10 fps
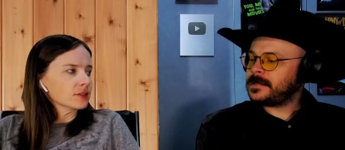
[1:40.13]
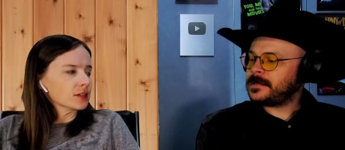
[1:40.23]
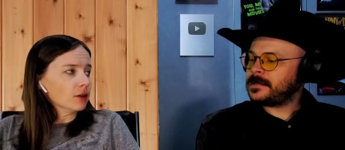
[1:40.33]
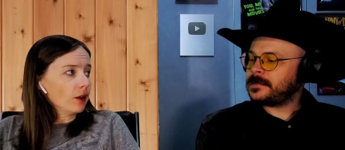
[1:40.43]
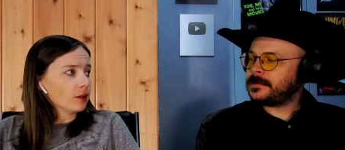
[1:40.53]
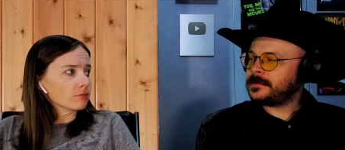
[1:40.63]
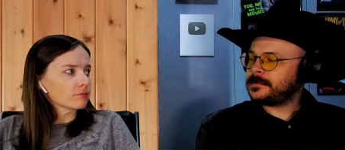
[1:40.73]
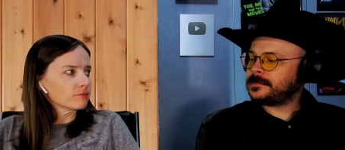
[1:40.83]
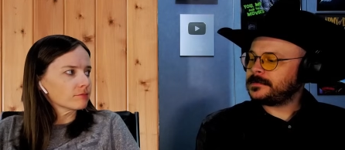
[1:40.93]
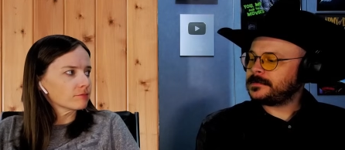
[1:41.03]
Speaker 1: All right.
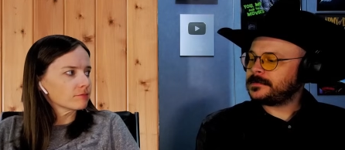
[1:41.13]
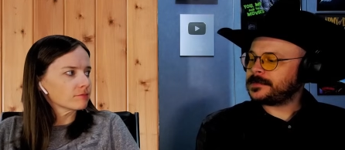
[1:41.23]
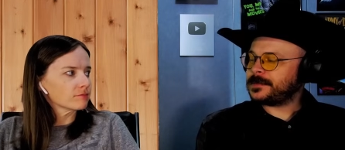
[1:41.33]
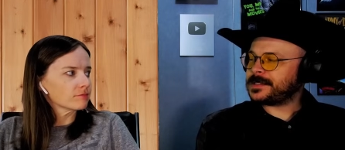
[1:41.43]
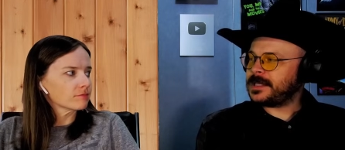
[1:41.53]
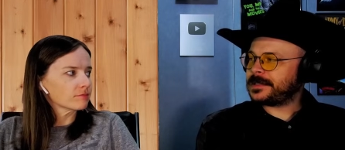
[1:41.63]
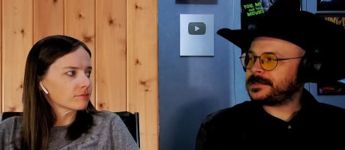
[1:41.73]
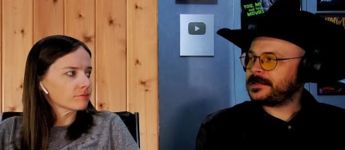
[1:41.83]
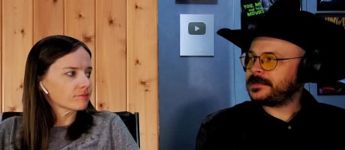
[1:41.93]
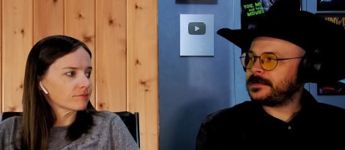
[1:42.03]
Speaker 2: So what's
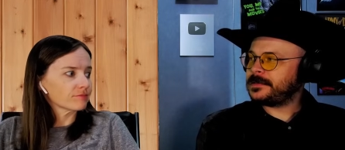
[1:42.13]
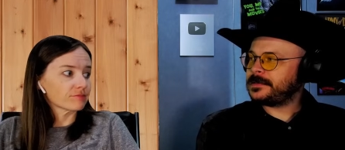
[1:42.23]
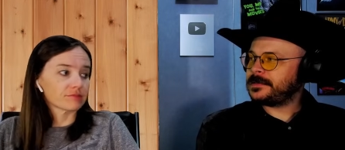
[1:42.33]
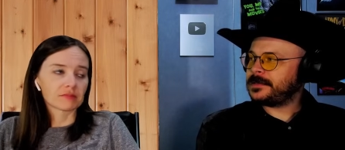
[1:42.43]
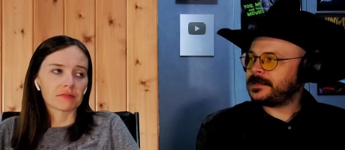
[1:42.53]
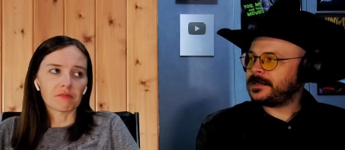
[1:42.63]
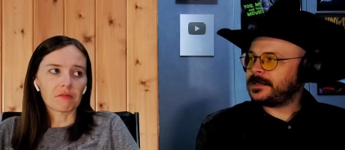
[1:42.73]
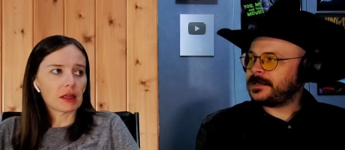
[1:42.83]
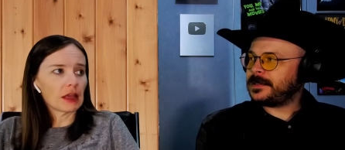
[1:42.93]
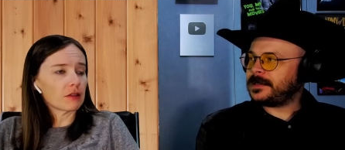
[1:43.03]
next?
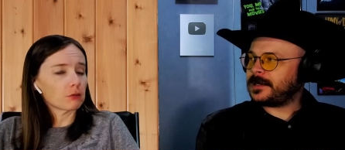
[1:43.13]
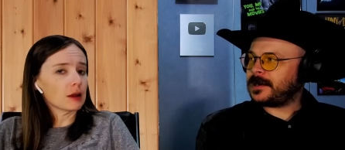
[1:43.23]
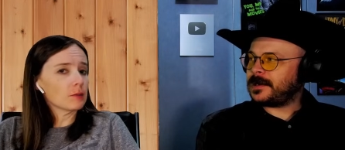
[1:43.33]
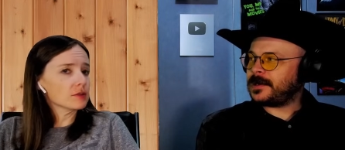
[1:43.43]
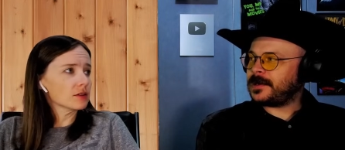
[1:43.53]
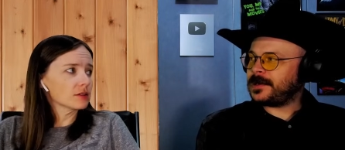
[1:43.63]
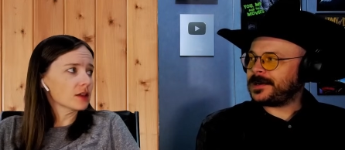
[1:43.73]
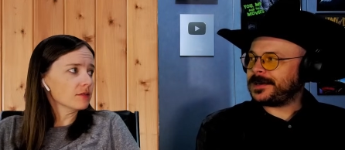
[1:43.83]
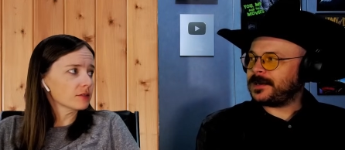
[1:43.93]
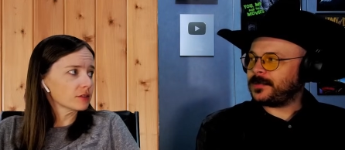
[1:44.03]
Speaker 1: Got three episodes
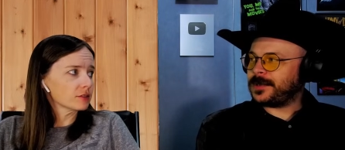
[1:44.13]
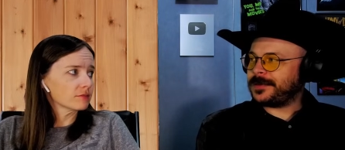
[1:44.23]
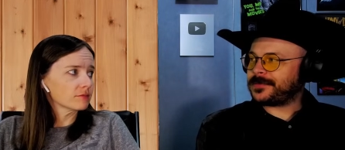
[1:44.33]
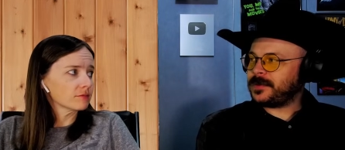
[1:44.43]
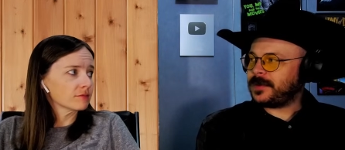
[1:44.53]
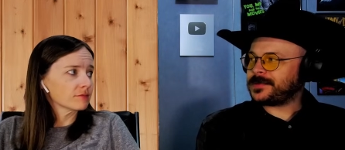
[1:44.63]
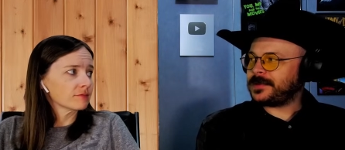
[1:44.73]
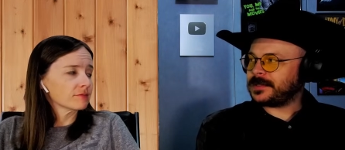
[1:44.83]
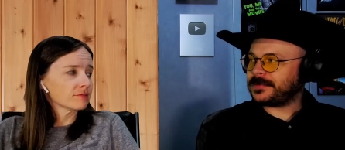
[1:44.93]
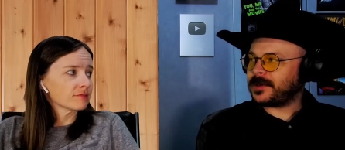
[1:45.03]
left.
Speaker 2: We have three
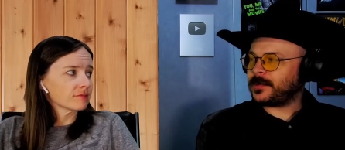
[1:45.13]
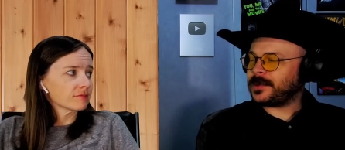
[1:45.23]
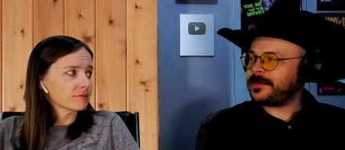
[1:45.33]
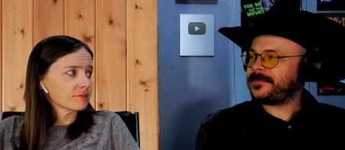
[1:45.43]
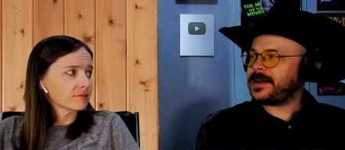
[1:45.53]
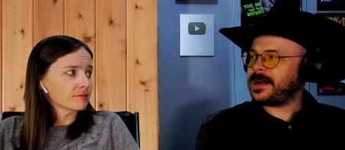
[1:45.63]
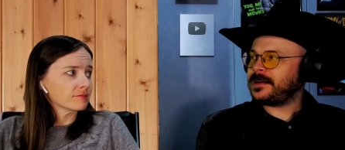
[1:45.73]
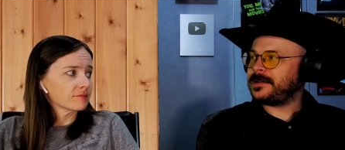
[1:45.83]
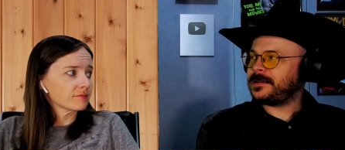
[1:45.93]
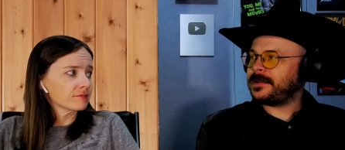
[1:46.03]
episodes left. Are we going to
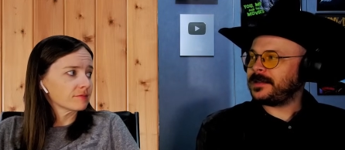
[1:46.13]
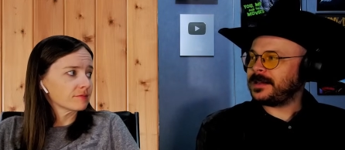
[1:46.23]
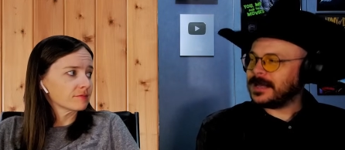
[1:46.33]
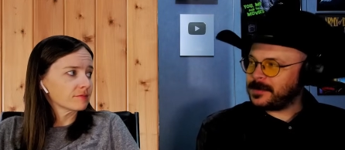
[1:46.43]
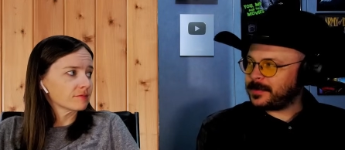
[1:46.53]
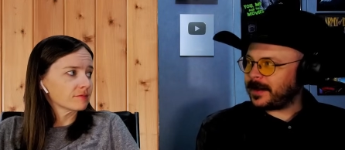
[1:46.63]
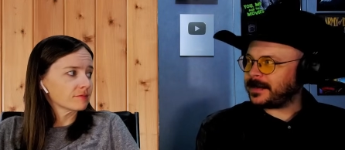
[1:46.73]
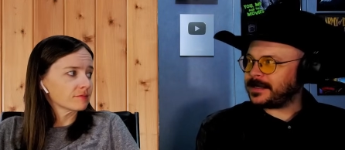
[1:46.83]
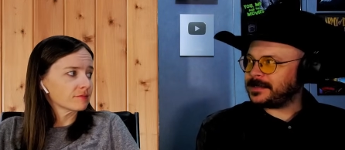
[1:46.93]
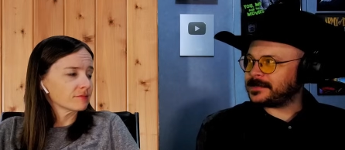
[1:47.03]
find any
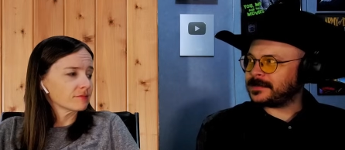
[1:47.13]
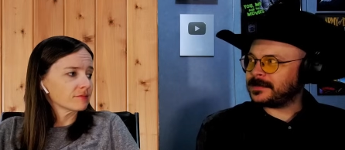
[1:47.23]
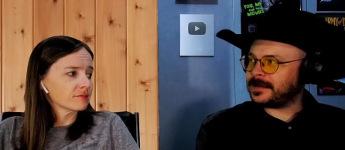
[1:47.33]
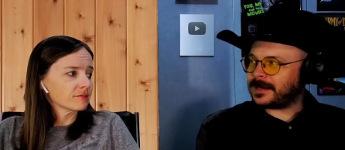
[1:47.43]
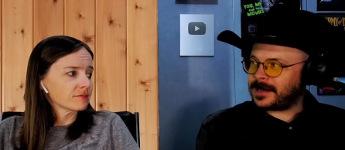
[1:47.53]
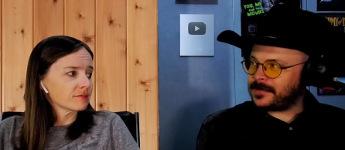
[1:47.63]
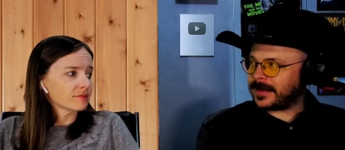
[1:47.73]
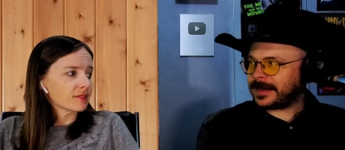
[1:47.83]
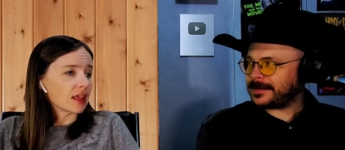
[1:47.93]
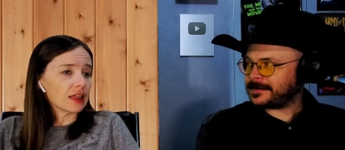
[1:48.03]
bodies and any
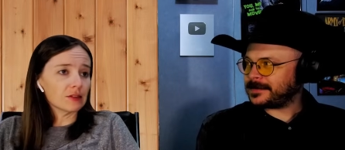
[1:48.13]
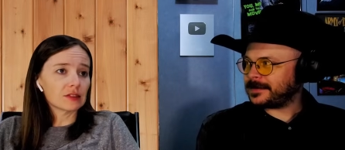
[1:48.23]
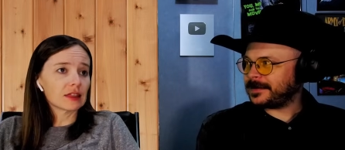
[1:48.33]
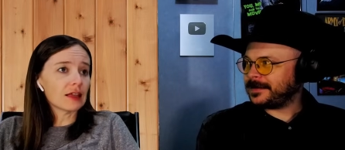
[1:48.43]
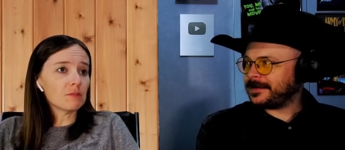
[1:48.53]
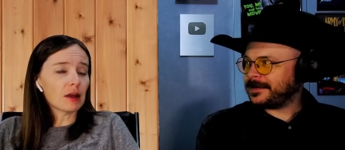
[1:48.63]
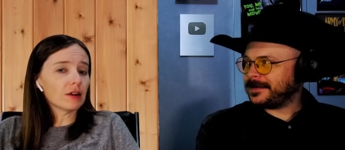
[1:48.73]
vacants?
Speaker 1: They better.